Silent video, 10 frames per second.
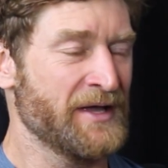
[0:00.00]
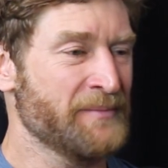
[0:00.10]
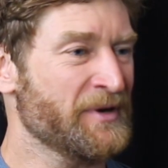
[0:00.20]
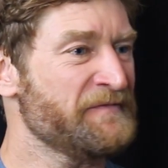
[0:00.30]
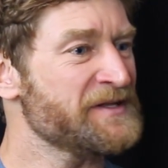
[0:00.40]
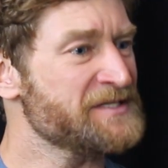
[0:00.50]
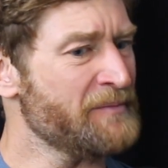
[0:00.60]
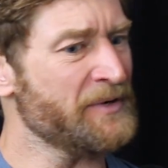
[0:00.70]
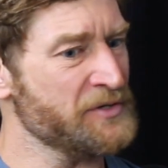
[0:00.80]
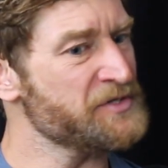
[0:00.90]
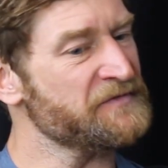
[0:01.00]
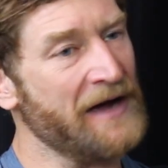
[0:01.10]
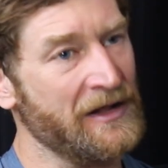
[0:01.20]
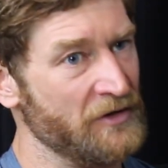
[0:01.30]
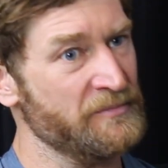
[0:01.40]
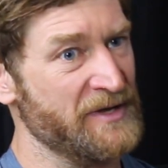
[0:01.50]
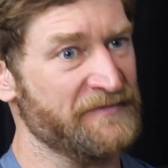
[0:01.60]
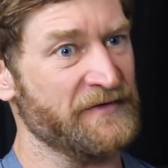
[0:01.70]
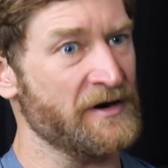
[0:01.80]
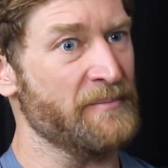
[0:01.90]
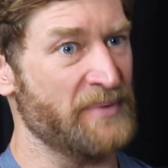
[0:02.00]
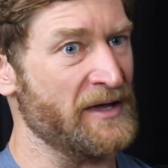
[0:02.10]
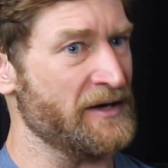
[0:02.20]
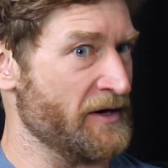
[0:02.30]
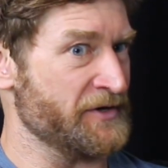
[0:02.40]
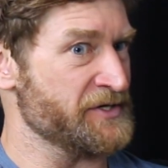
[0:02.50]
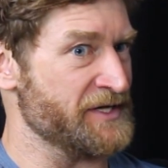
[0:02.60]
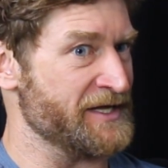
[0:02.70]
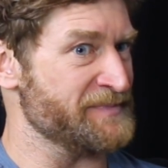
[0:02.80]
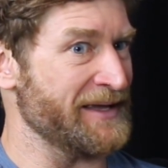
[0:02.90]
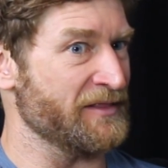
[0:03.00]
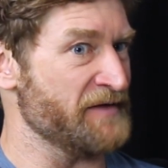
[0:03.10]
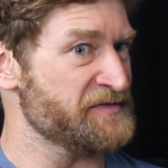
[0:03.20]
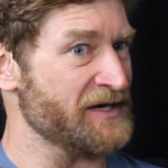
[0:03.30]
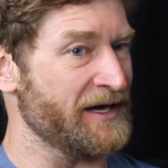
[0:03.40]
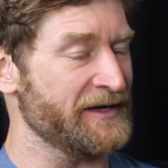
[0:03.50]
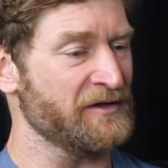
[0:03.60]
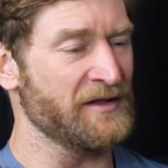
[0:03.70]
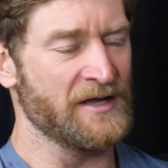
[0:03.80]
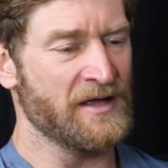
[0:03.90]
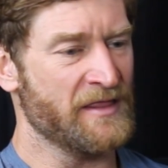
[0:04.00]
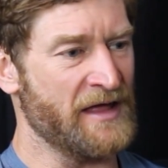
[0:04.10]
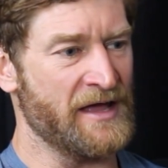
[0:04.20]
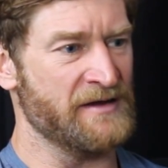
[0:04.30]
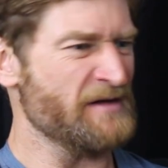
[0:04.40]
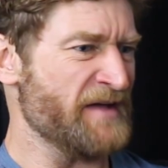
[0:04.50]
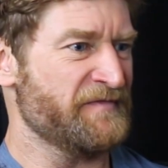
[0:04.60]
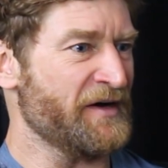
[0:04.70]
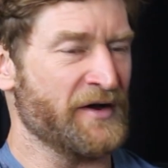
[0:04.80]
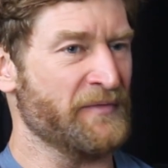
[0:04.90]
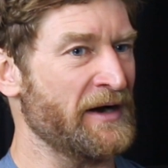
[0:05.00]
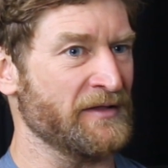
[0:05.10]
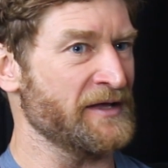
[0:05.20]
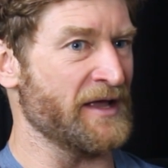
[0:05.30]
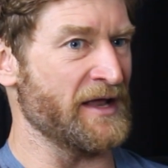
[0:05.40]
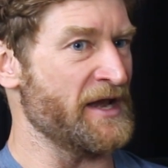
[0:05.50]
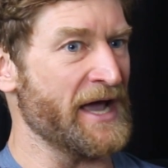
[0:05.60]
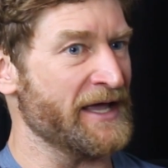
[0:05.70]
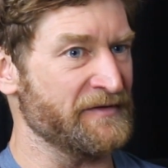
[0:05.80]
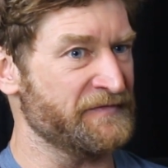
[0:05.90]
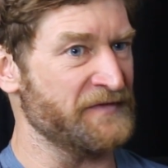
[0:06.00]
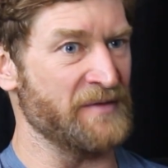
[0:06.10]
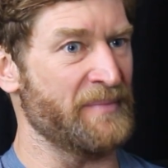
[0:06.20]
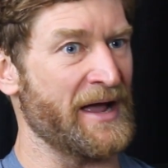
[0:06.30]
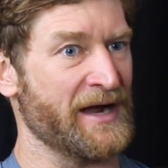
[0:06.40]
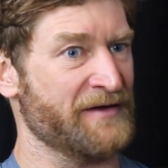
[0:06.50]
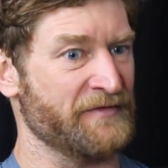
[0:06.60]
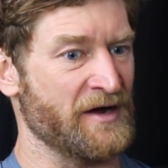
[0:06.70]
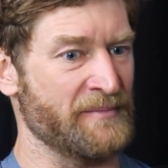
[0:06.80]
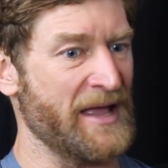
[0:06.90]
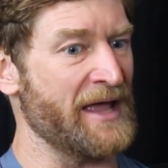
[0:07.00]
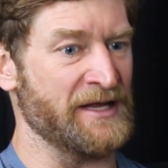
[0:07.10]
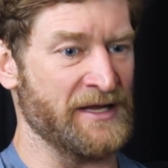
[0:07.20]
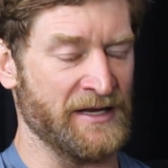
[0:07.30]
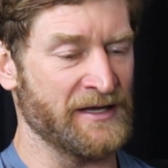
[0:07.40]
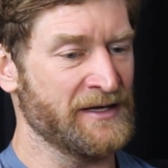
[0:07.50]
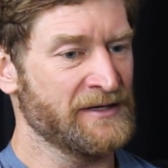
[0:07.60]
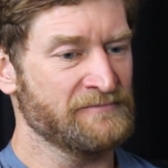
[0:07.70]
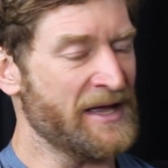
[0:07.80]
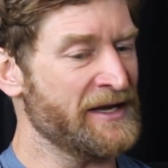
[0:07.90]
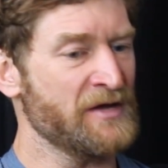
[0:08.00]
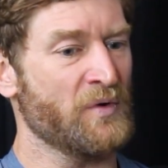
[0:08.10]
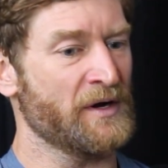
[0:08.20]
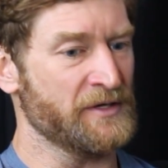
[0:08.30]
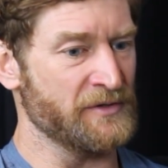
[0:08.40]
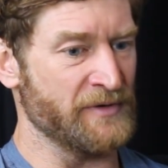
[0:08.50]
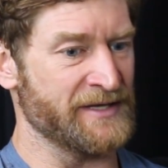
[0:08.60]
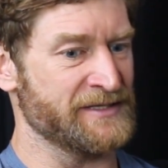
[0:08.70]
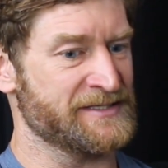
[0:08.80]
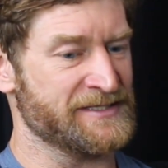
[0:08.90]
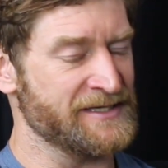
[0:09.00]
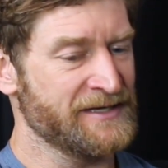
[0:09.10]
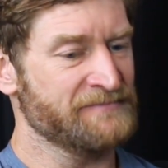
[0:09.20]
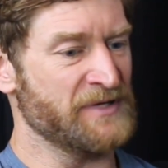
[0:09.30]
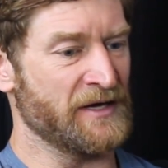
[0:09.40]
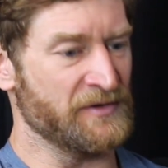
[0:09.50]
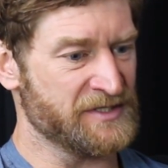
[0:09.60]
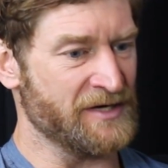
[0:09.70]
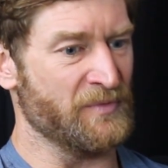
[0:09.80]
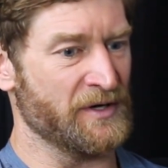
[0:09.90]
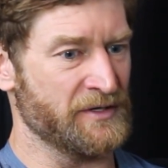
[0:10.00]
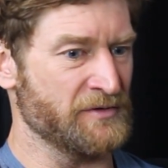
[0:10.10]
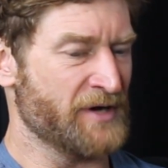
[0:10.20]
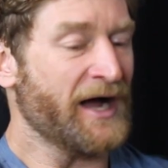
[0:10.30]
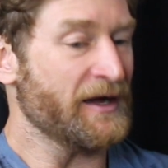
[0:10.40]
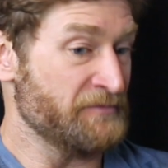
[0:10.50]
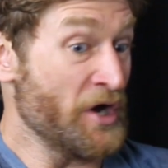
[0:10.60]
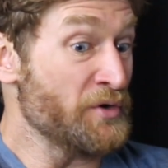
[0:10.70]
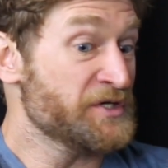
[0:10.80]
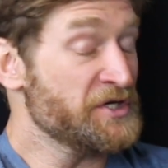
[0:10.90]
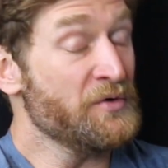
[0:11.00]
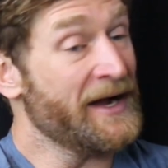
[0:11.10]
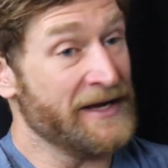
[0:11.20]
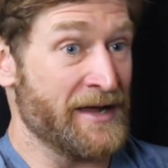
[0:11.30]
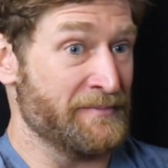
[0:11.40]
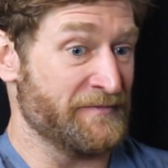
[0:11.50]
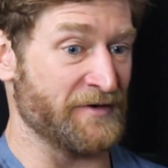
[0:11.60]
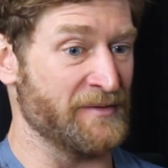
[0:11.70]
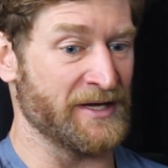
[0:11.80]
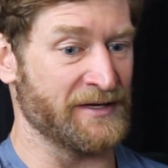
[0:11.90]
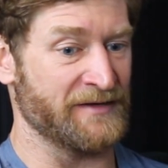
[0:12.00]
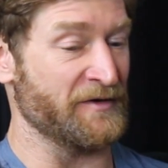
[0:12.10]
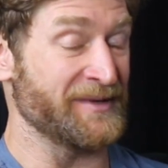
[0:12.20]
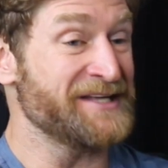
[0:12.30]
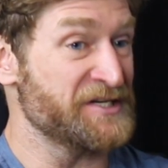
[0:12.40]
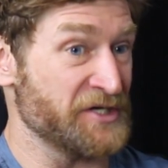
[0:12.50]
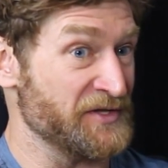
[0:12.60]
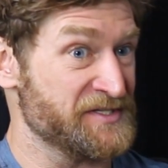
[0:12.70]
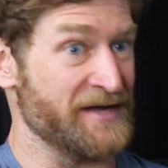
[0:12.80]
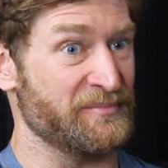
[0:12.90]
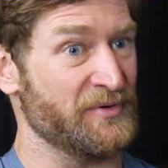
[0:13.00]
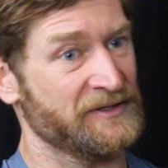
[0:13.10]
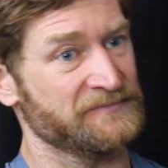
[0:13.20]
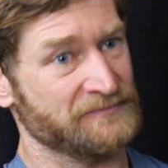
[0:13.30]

But if it's someone who's followed me for a bit and understands my lifestyle, then I very rarely get negative feedback from any anyone who is you know someone who knows who I am from a from a digital standpoint.